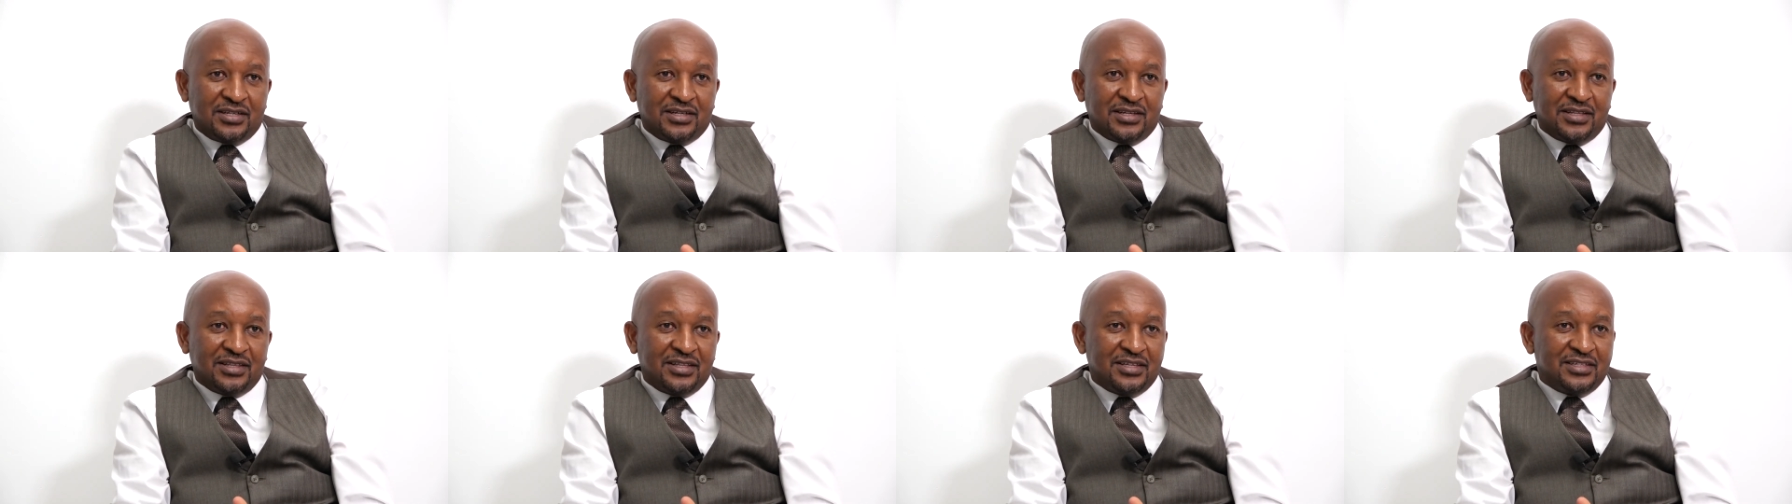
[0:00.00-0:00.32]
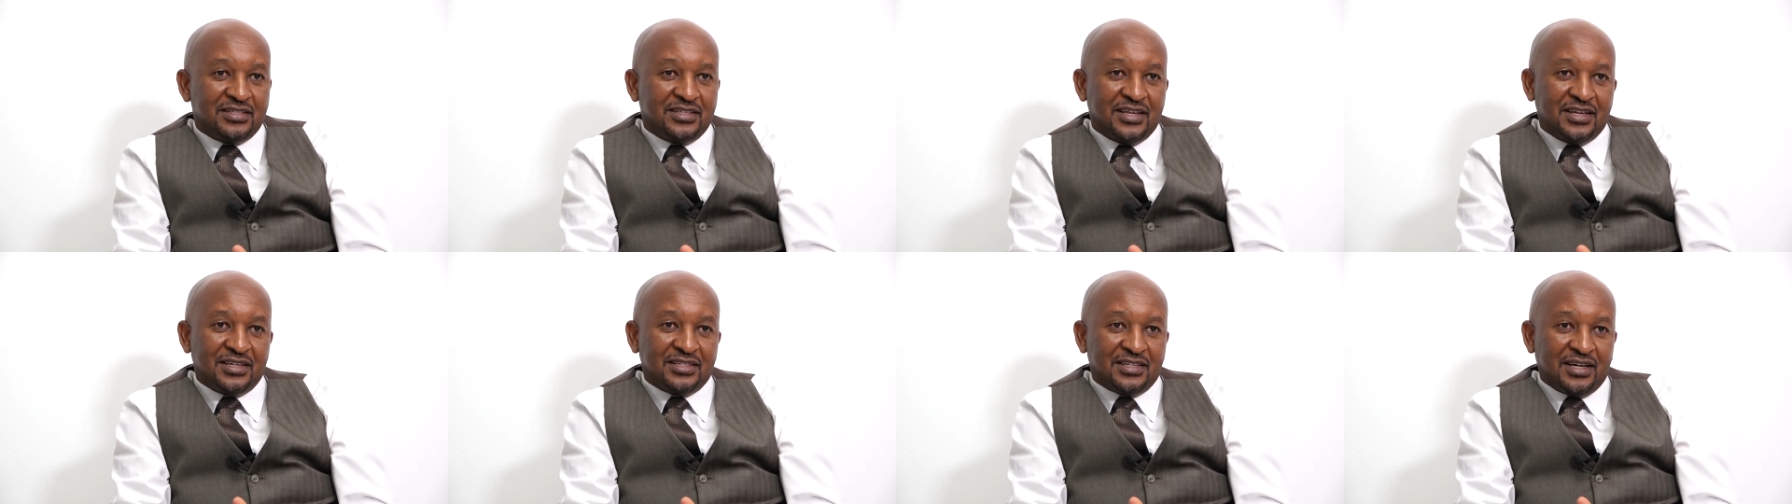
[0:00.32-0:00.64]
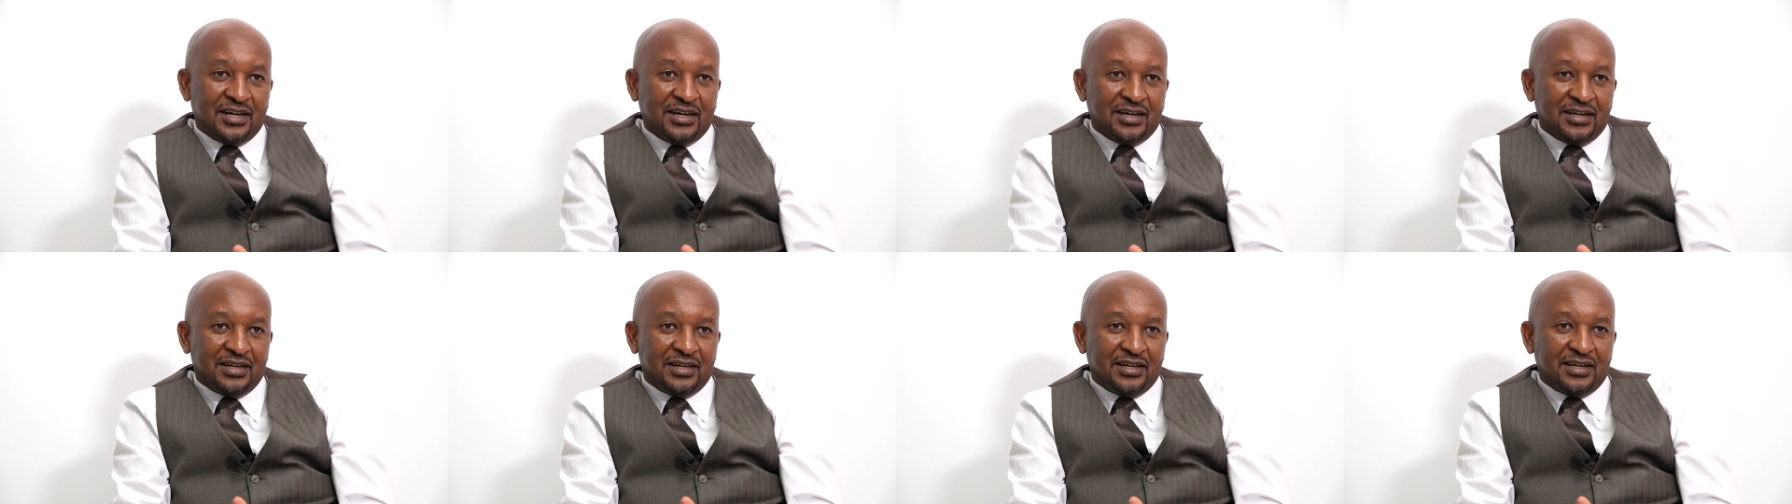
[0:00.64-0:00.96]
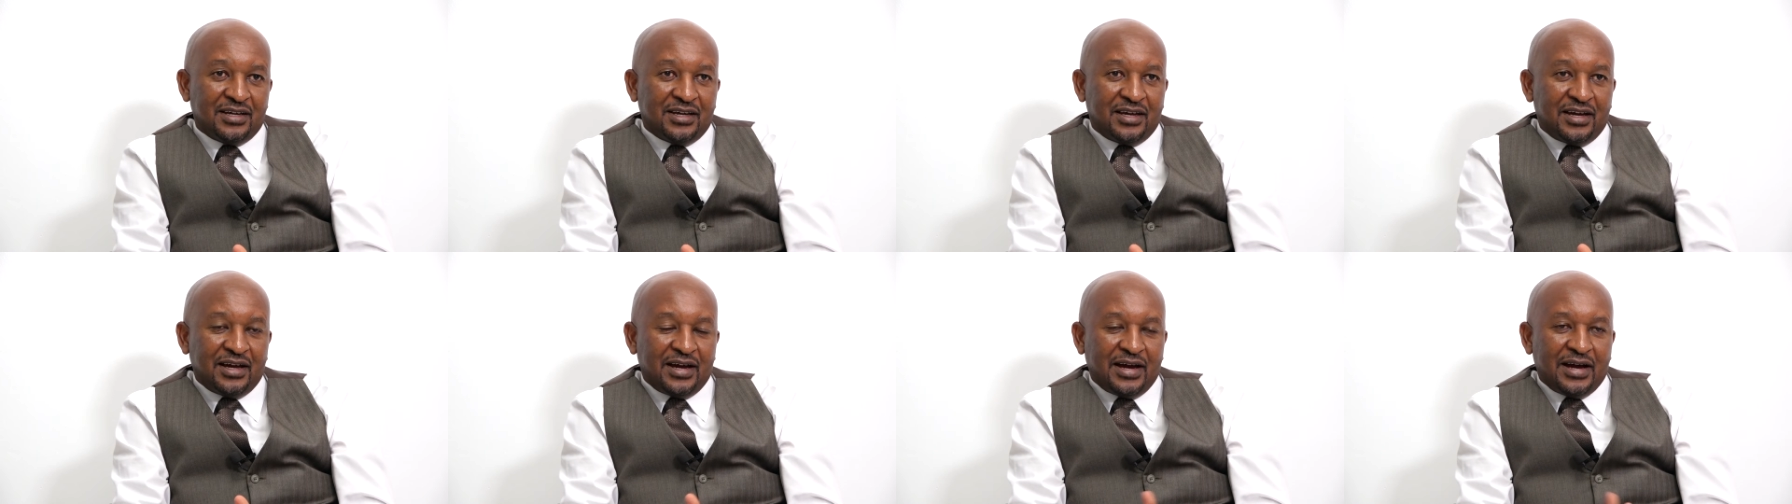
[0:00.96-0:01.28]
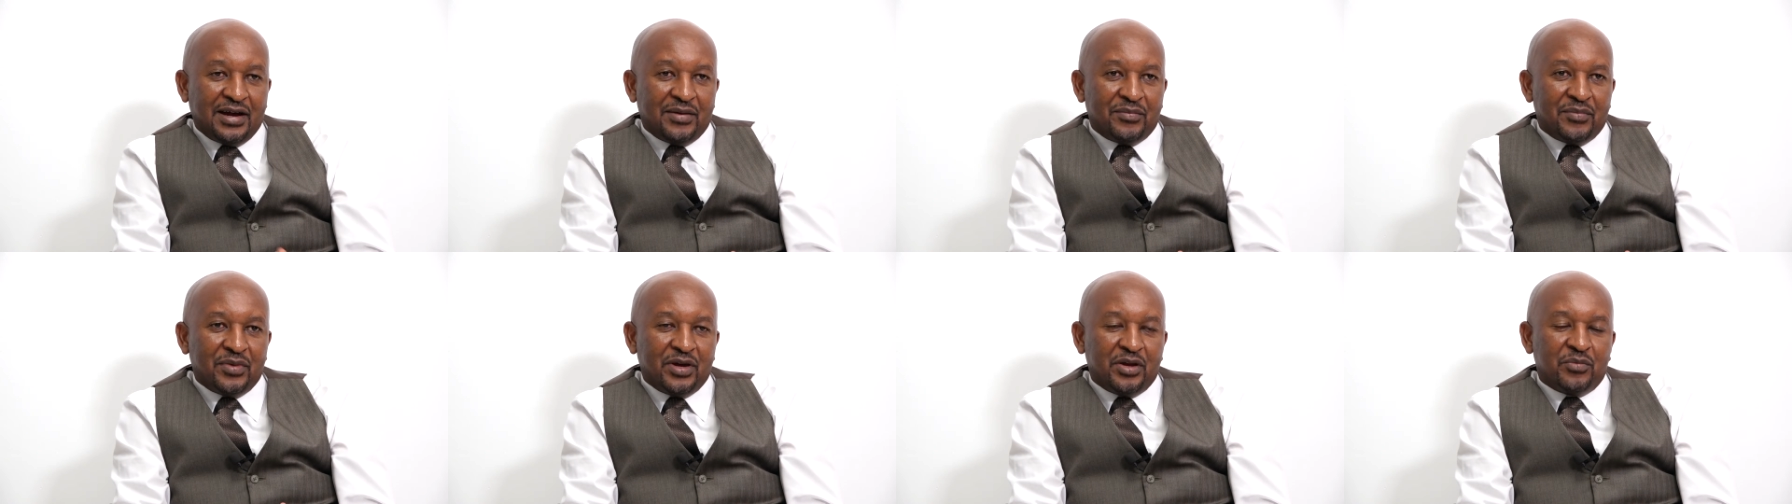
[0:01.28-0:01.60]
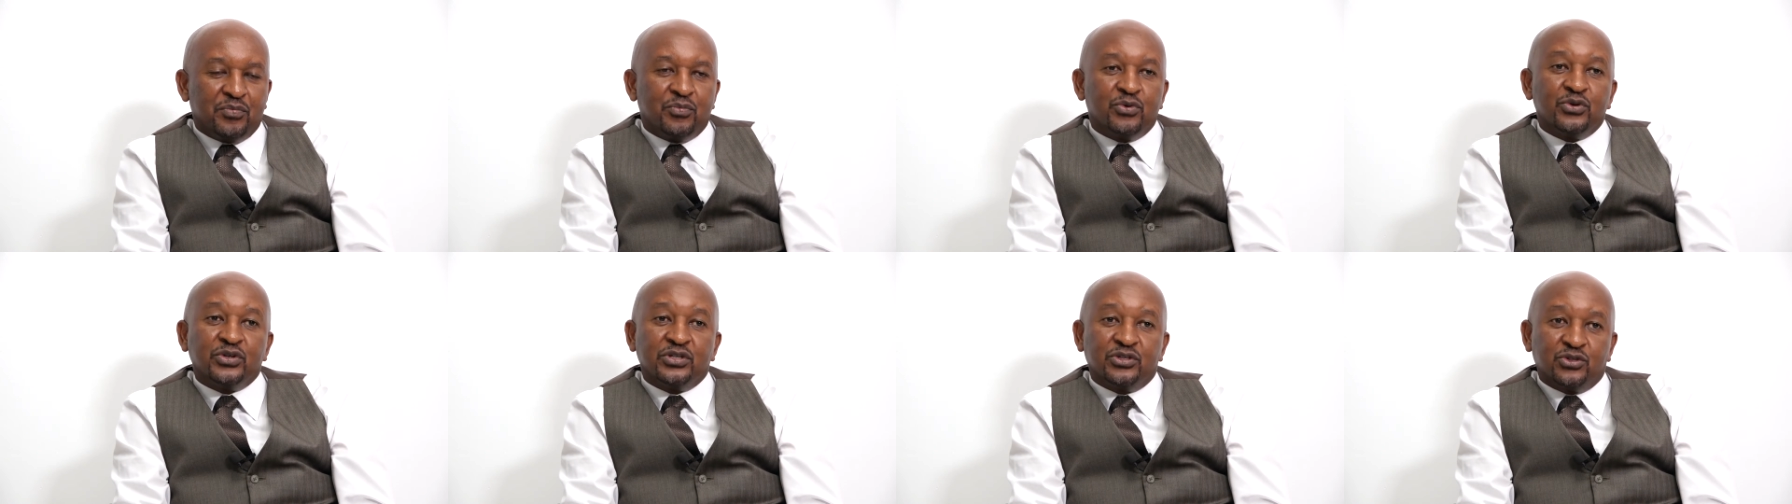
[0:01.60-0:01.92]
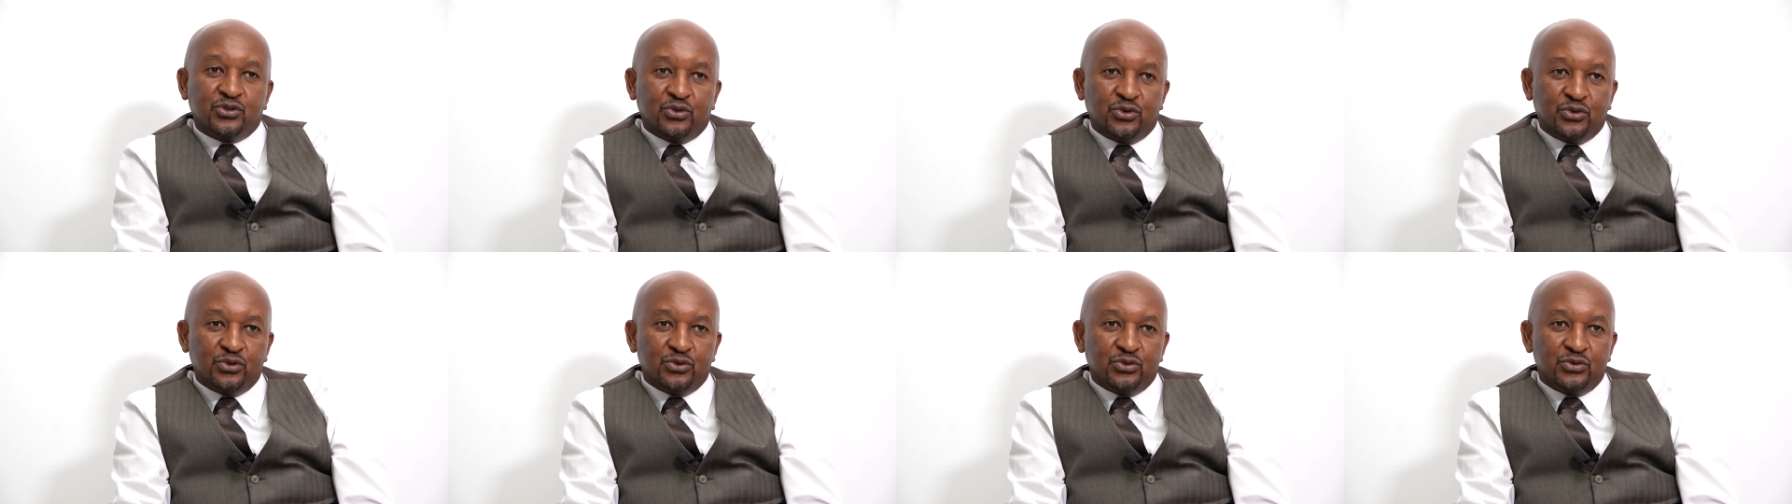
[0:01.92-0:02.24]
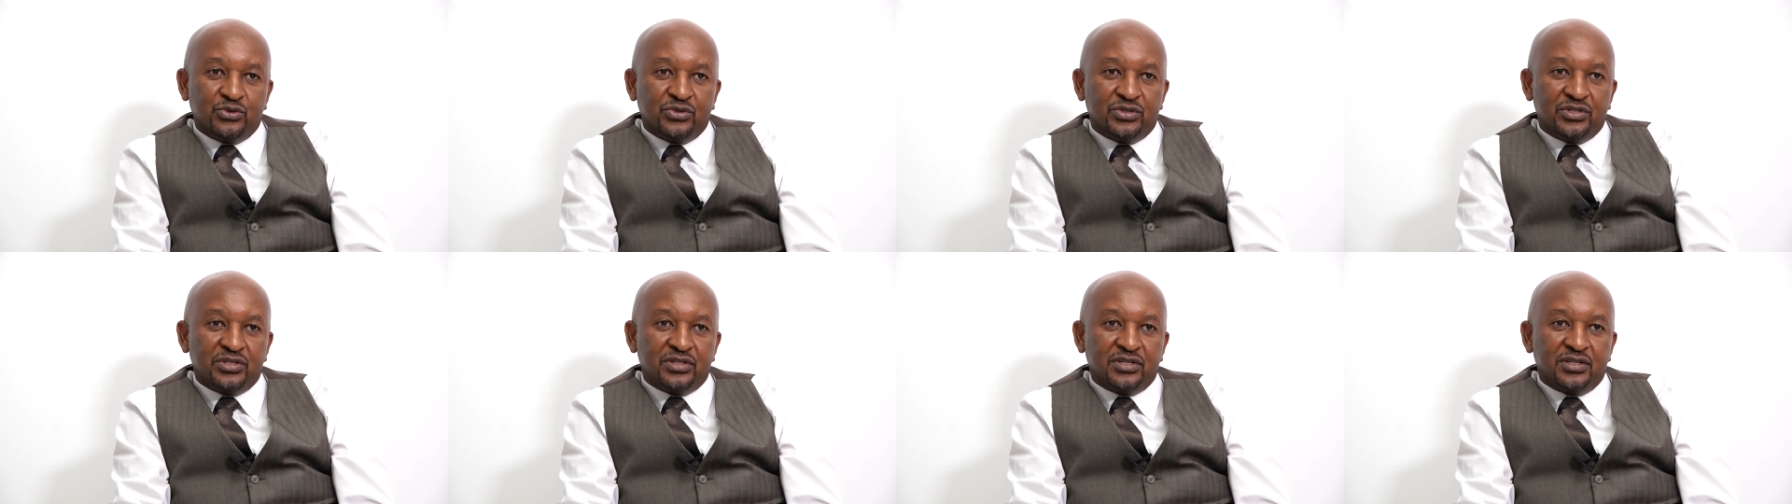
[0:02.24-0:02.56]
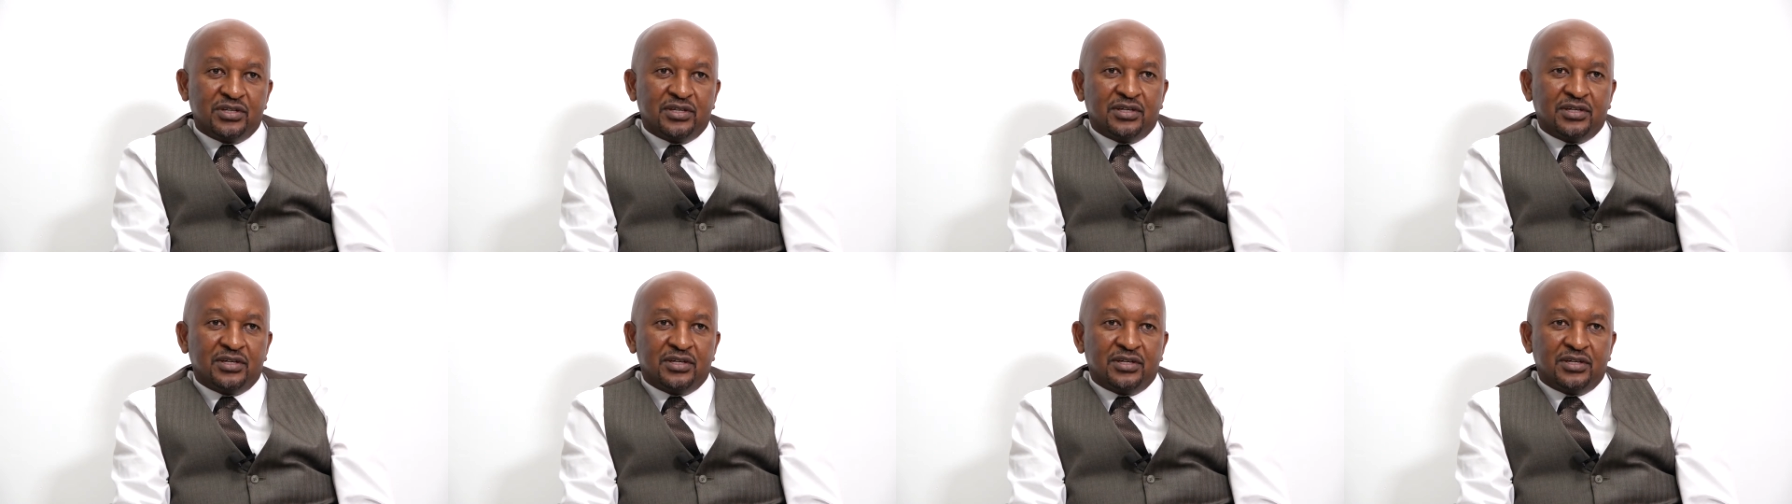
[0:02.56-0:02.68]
this data and put it to use.